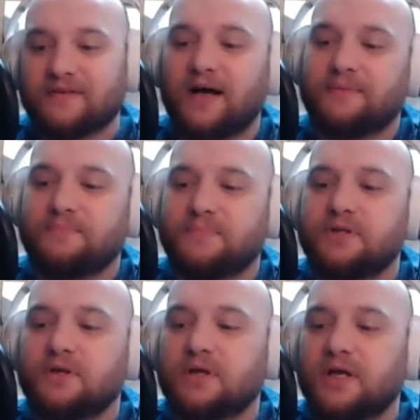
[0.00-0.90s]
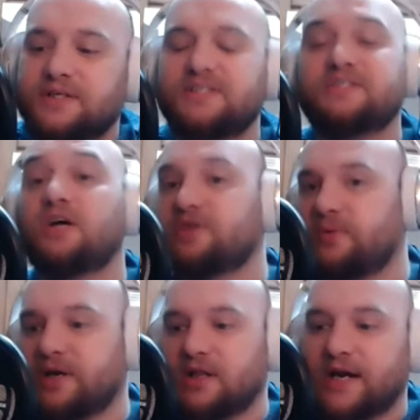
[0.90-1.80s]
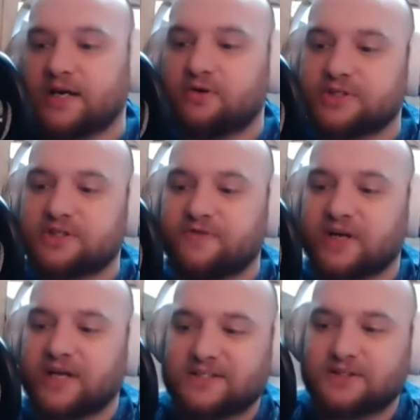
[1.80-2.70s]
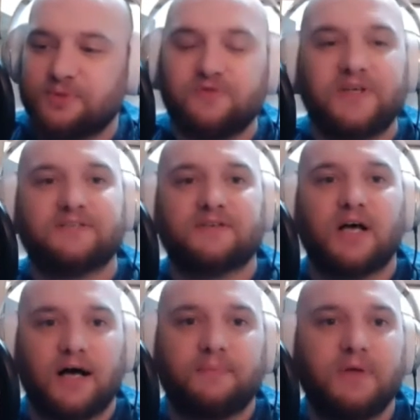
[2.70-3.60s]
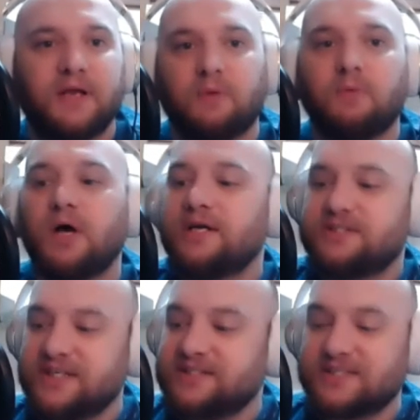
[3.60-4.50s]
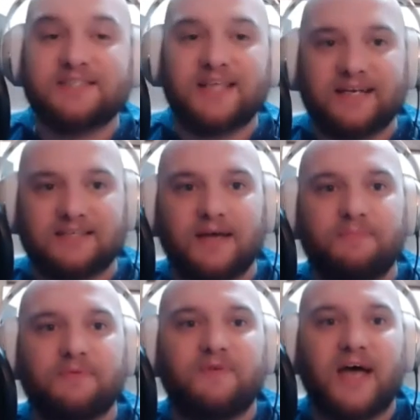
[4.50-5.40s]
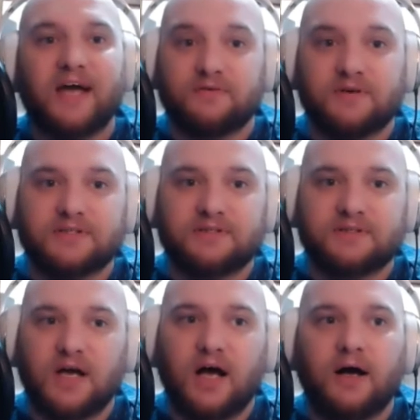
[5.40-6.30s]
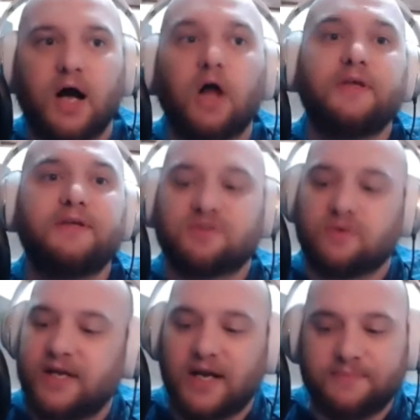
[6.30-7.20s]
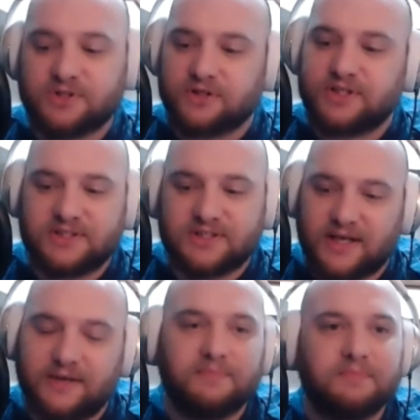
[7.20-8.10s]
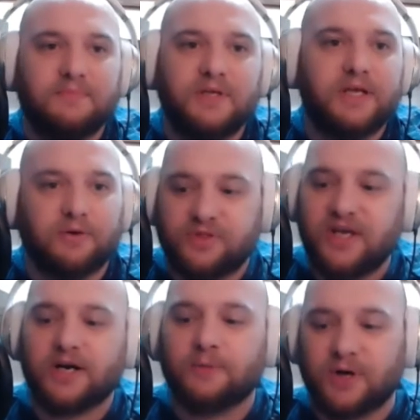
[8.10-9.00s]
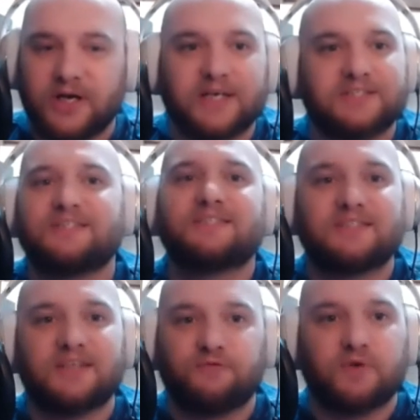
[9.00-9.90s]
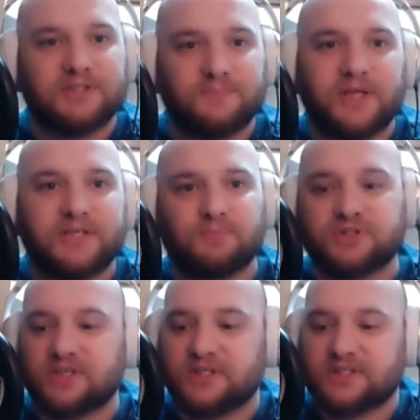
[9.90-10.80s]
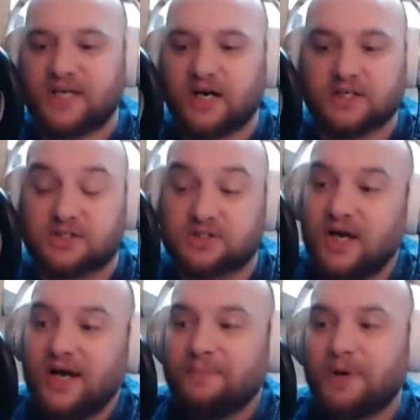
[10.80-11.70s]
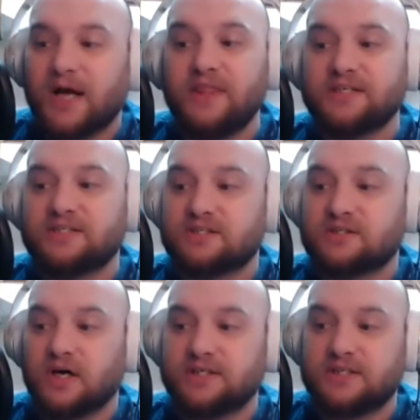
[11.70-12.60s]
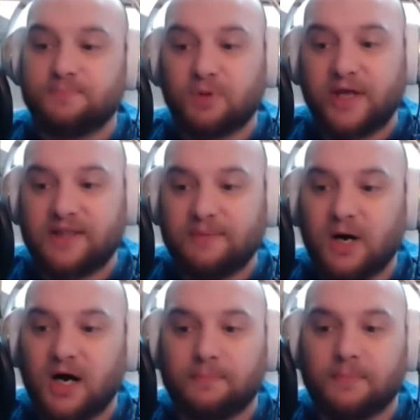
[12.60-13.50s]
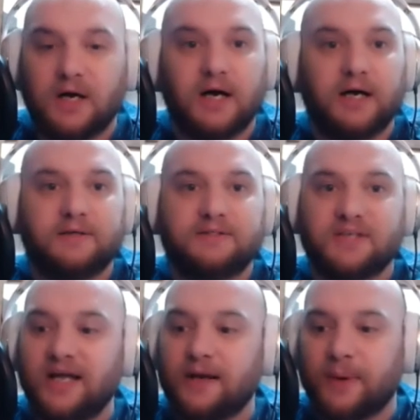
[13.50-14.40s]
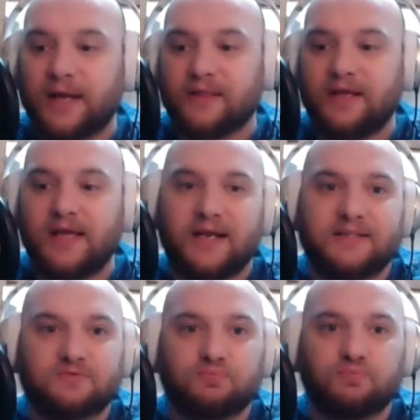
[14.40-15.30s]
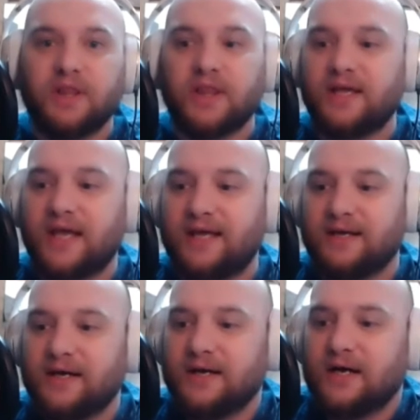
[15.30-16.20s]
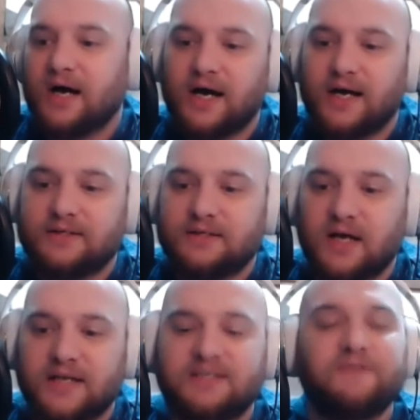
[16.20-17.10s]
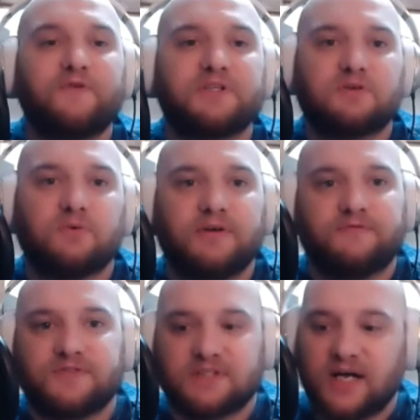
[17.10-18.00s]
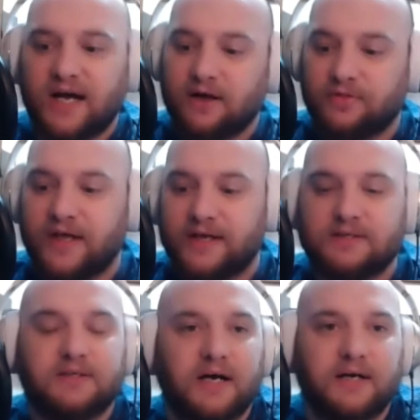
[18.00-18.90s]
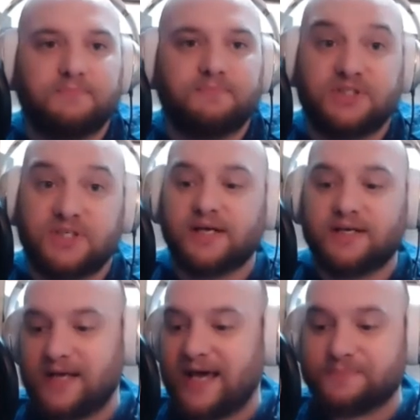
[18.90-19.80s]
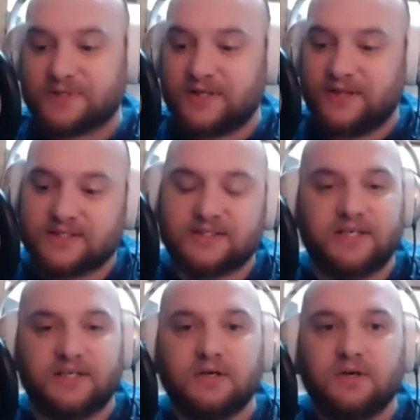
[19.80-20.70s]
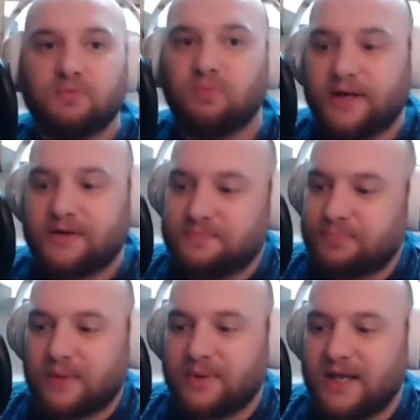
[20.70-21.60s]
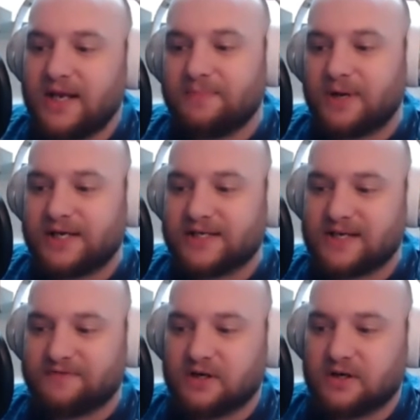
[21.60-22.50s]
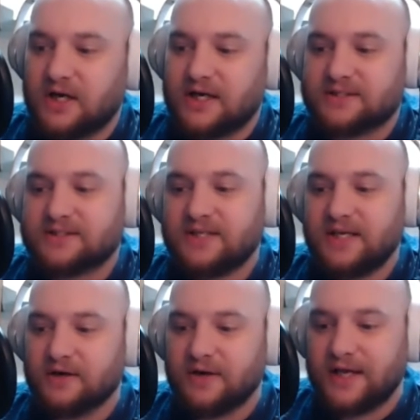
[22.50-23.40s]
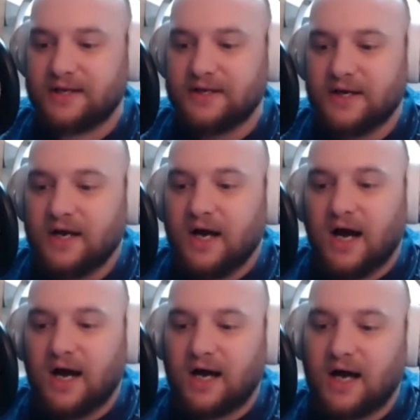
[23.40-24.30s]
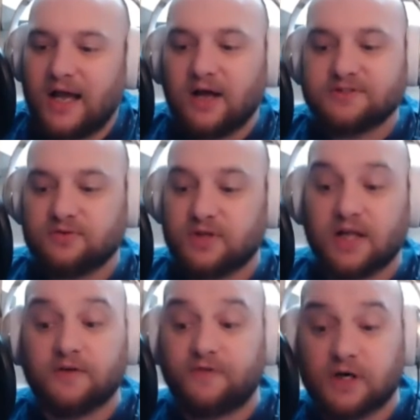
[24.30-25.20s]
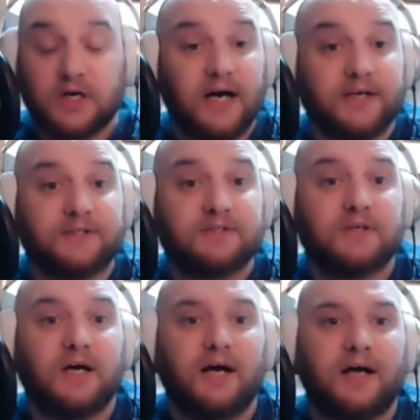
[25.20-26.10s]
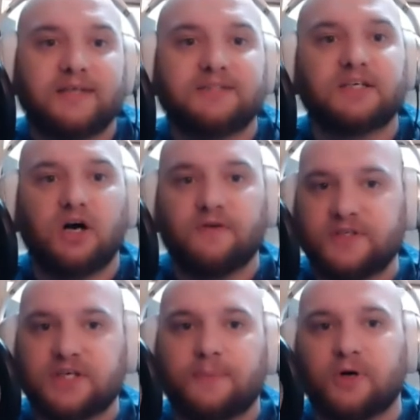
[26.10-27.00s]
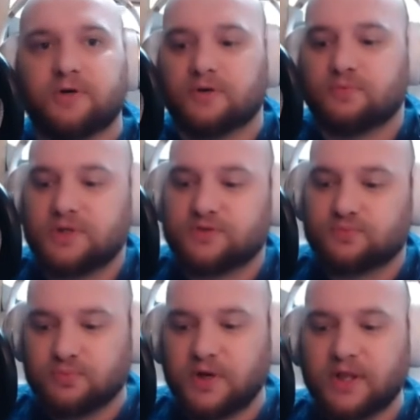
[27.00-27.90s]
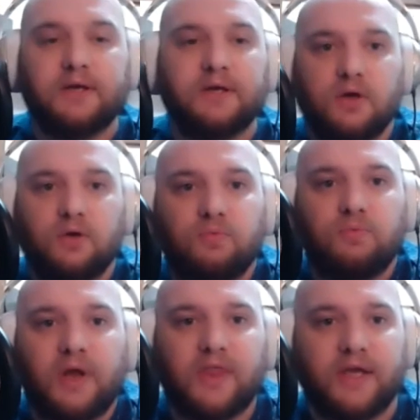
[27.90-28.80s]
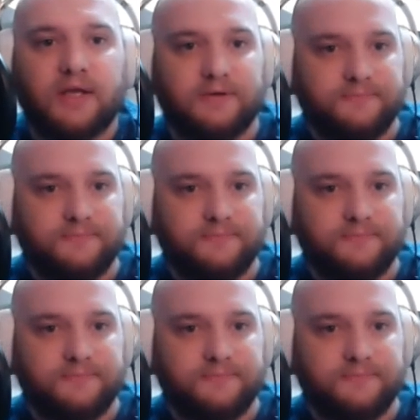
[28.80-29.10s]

Yeah. Uh, she's also in a lot of Christopher Guest movies. Uh, yeah, you know, right. she's just that type of actress uh, on the screen. I'm sure she's done you know theater productions and stuff where she plays more serious characters but i just thought she played the mom uh dynamitely and it's yeah. really a uh, a different sort of style that uh, she adapts in this than what probably anybody has ever uh, seen her in. Uh, I also thought Laverne Cox uh, yeah. as a coffee shop owner oh, was she really, was good too, and really she was good.